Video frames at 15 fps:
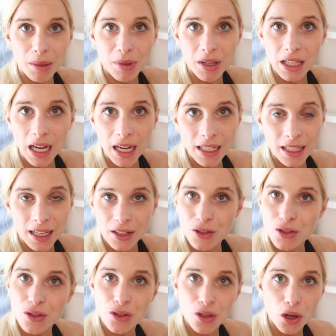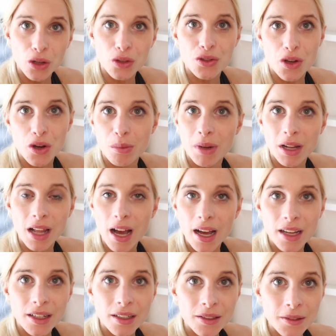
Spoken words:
polite, like so polite.